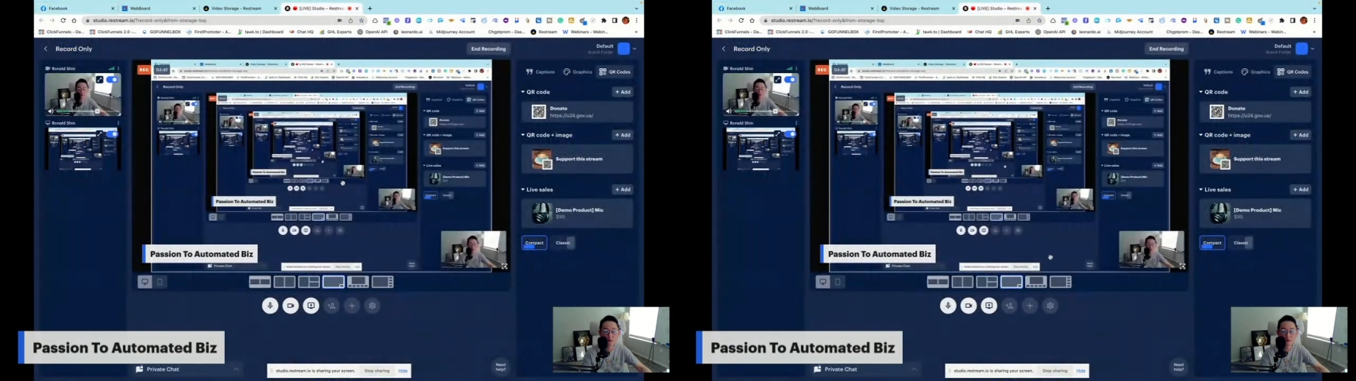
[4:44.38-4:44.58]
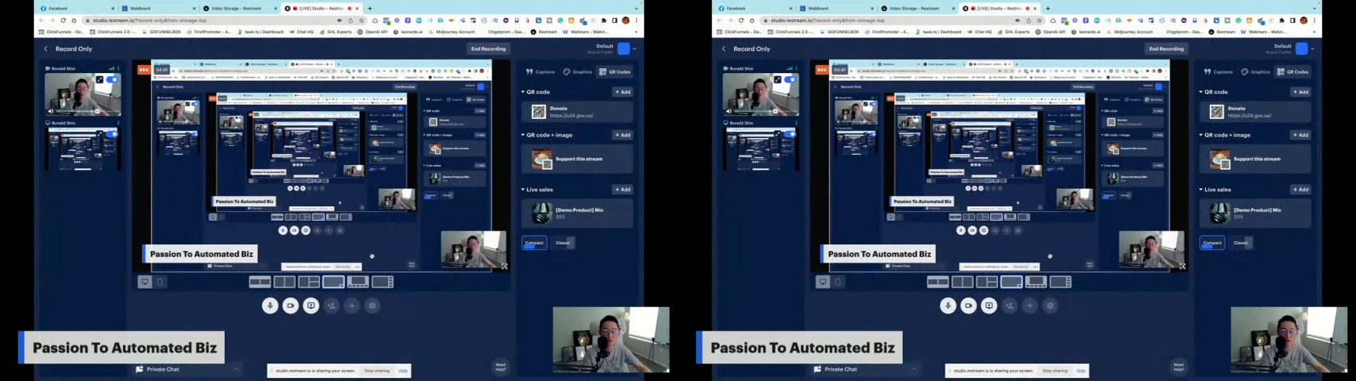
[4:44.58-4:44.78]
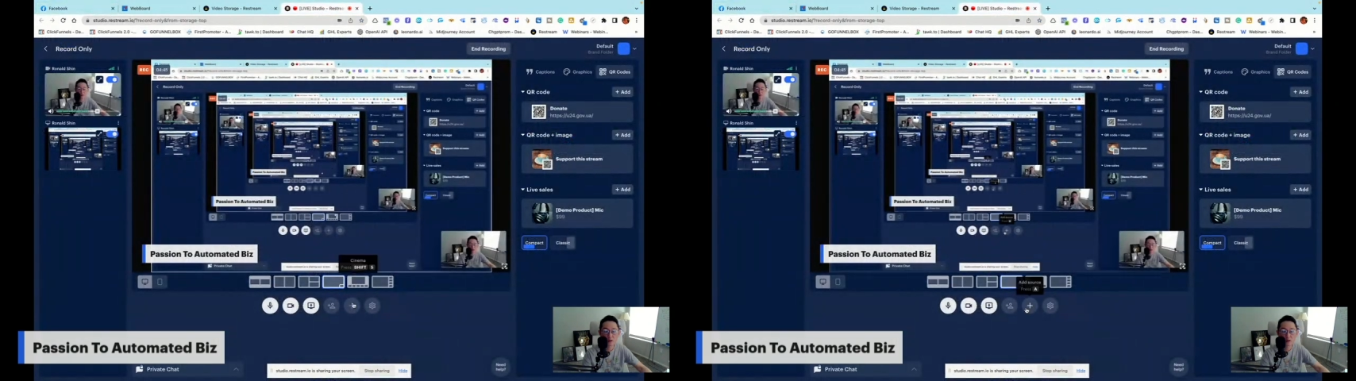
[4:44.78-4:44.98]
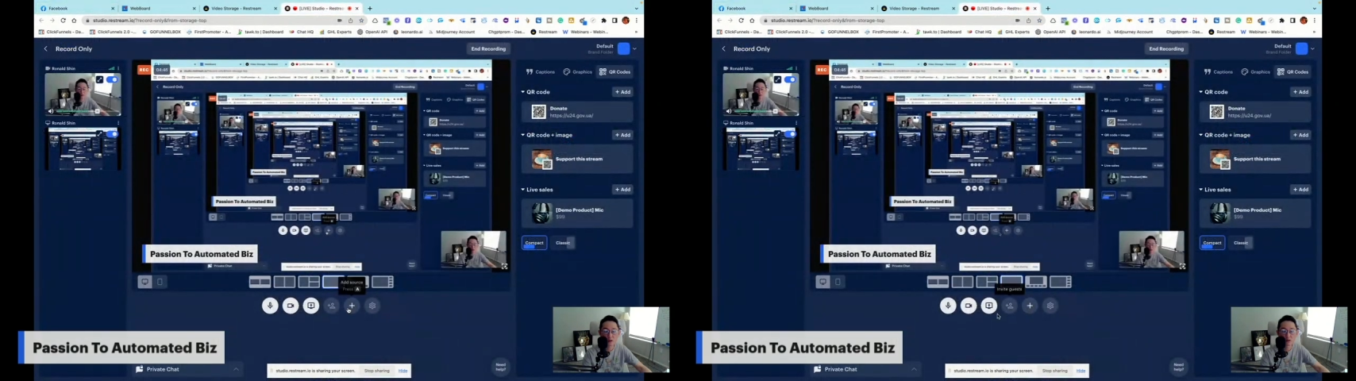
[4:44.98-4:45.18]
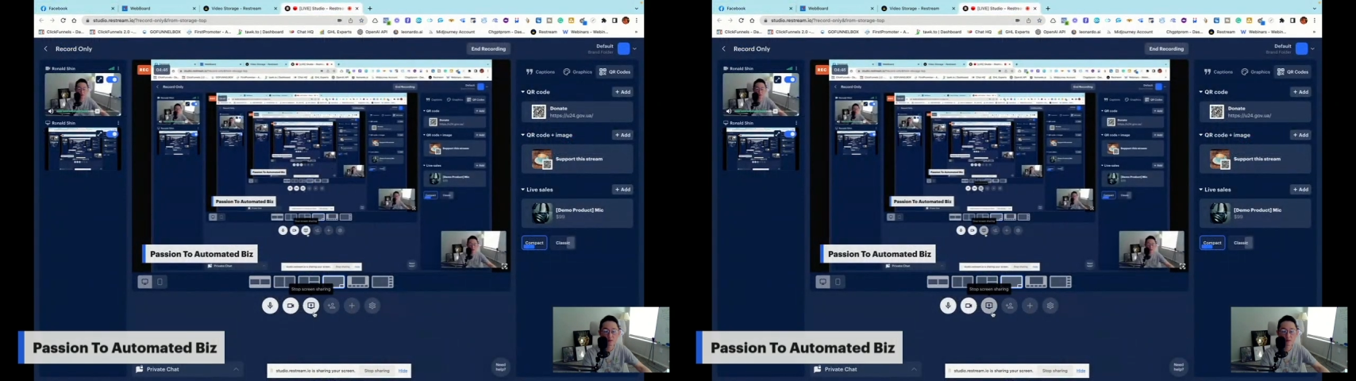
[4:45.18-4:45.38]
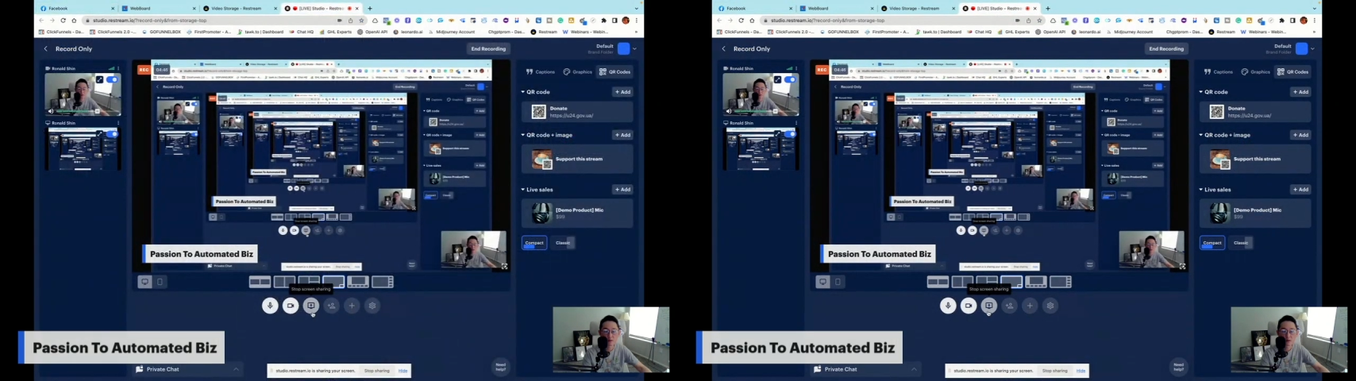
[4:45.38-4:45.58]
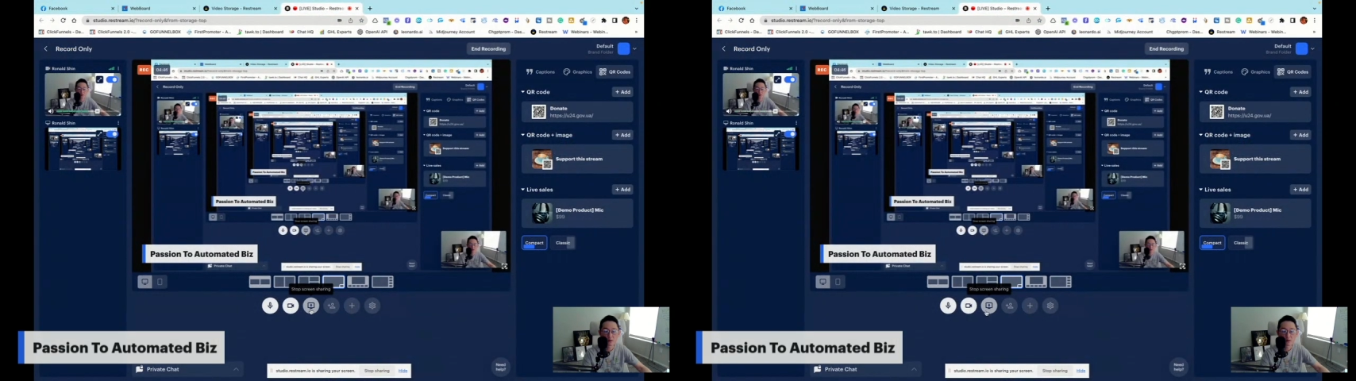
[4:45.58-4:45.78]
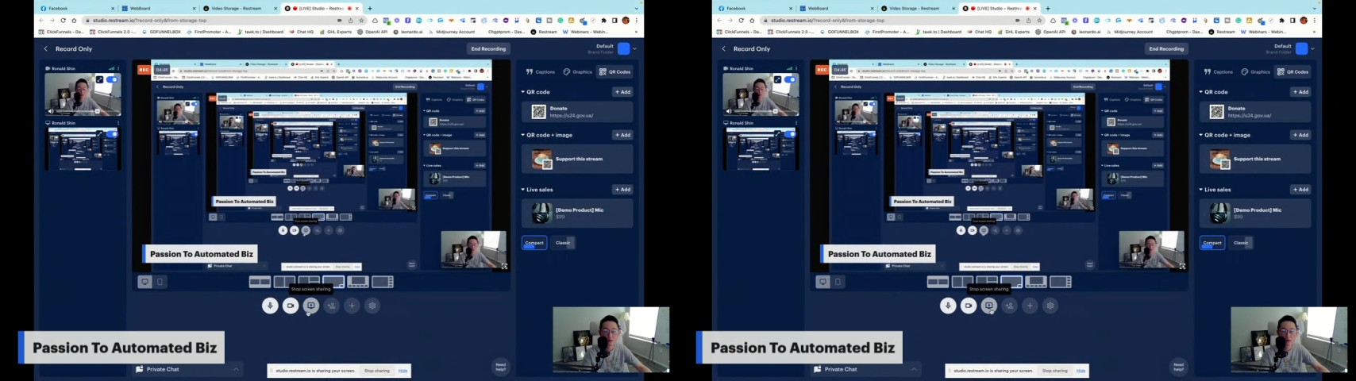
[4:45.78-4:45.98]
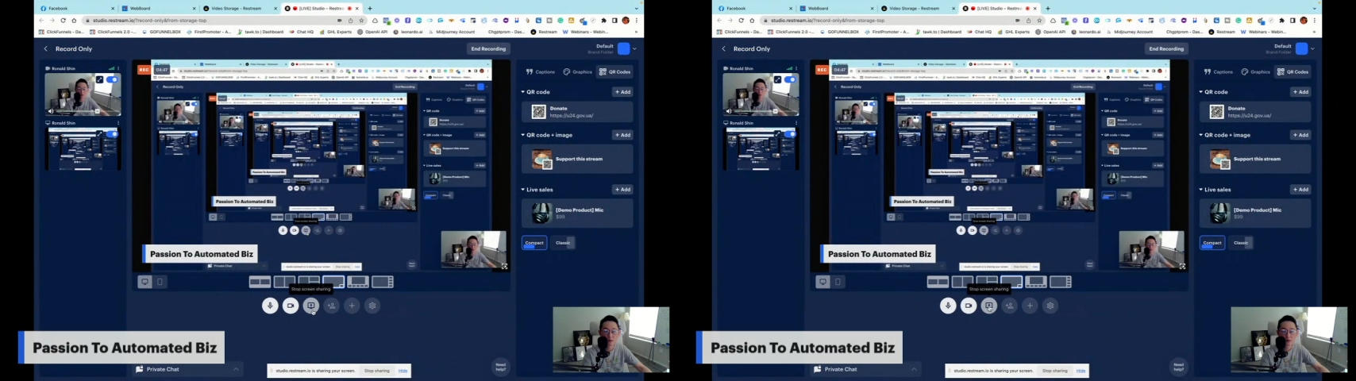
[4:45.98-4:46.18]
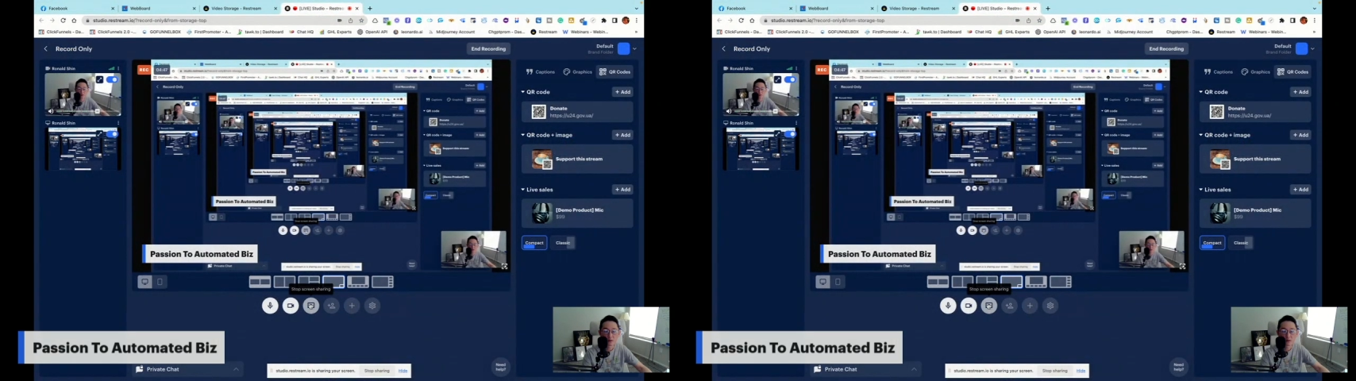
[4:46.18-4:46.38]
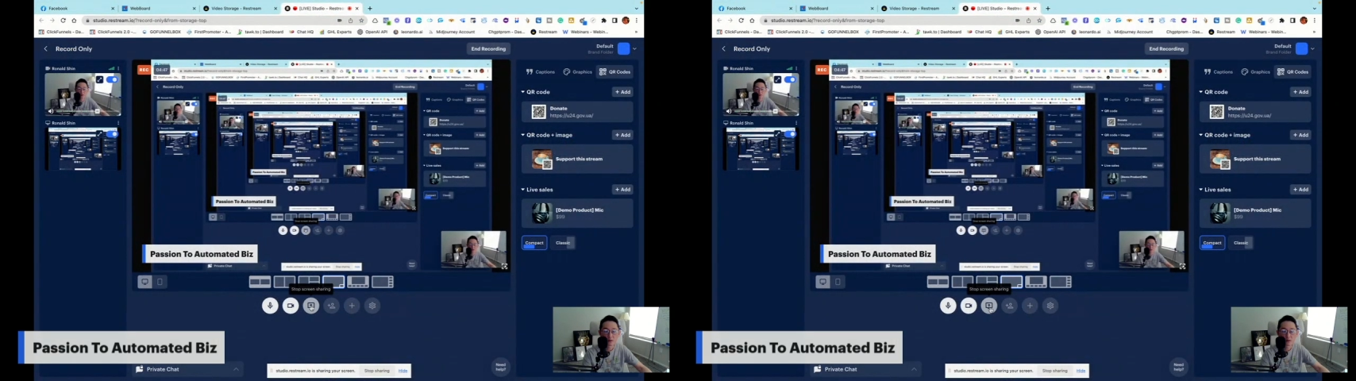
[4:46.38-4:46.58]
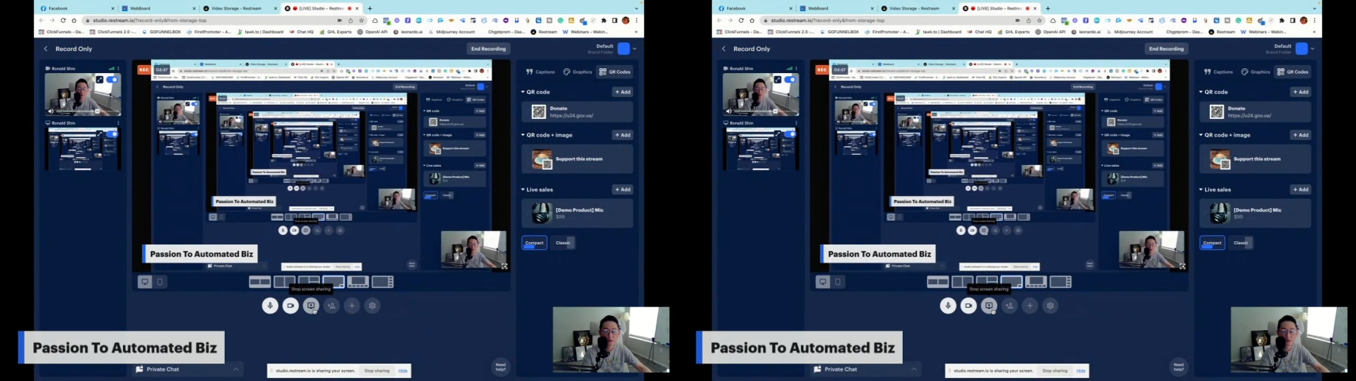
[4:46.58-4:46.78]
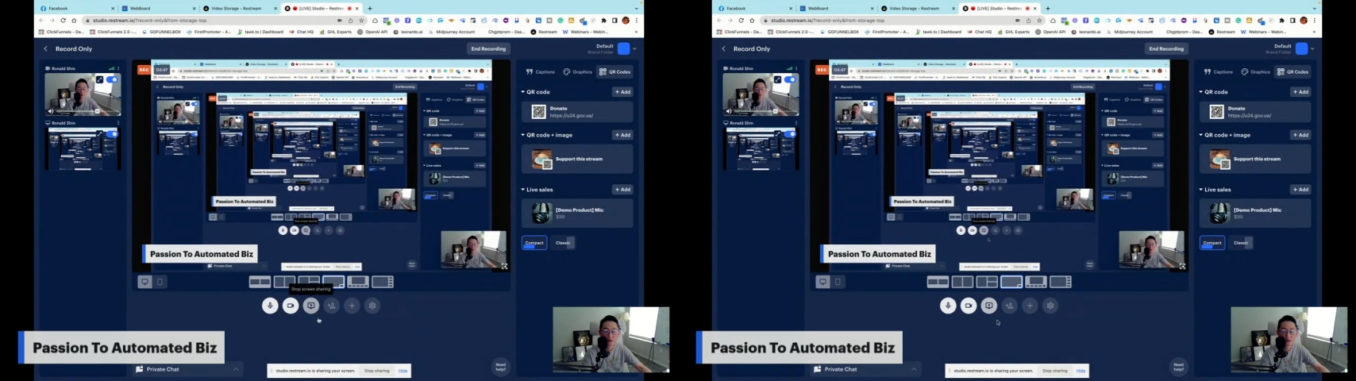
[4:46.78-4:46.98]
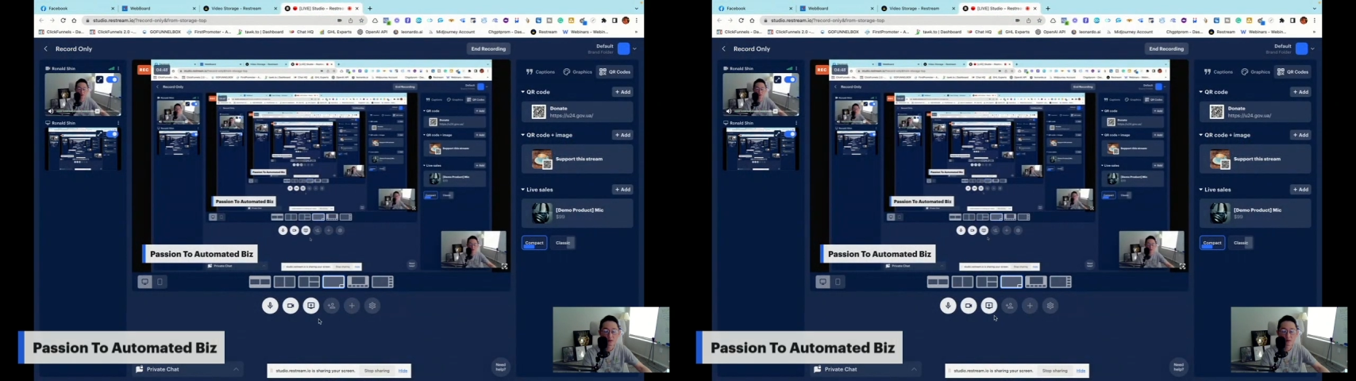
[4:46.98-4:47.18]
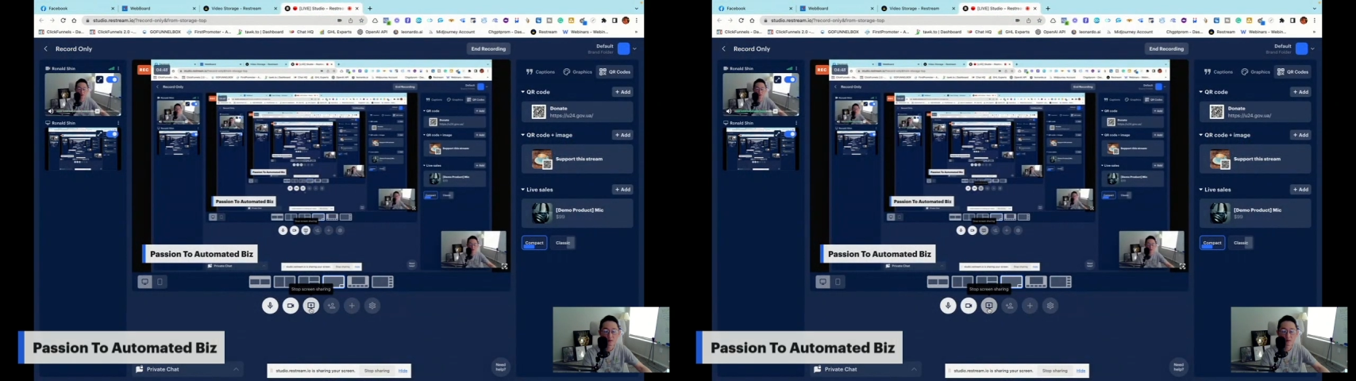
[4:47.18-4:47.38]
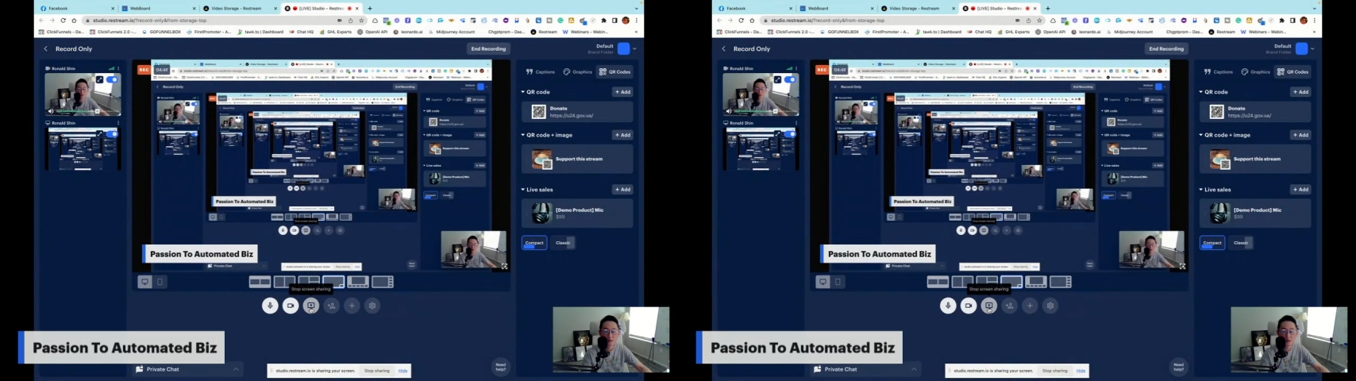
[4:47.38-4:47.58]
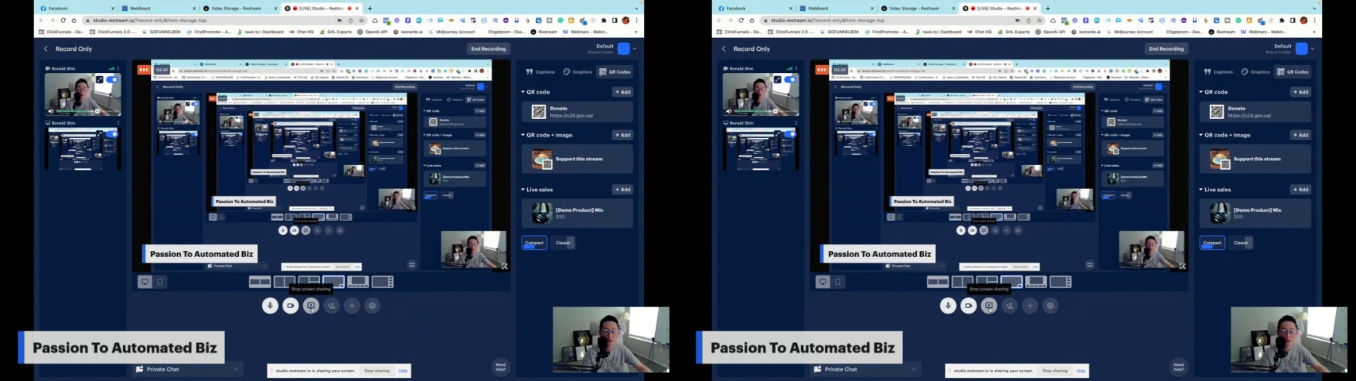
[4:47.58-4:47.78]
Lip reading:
Nobody's mouth can be seen.